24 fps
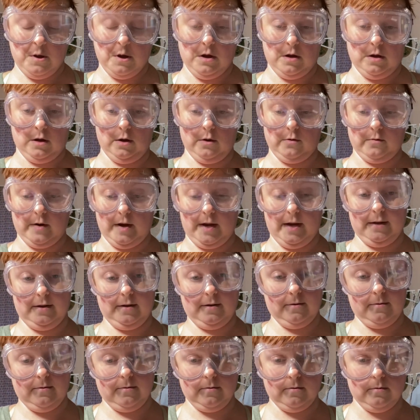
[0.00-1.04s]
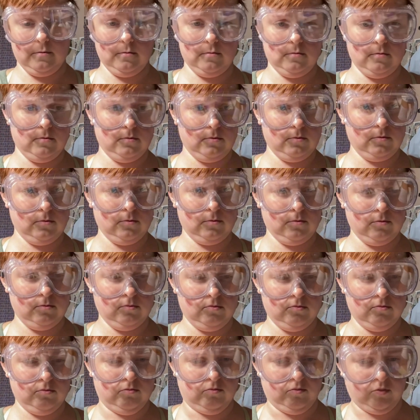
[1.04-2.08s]
All right.
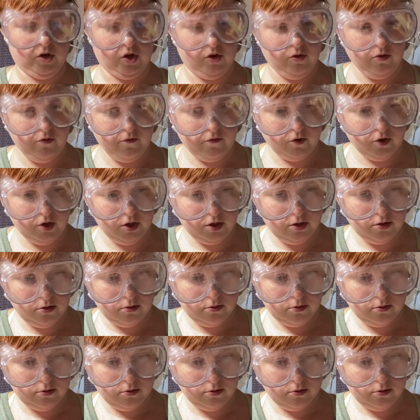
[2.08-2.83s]
You the front?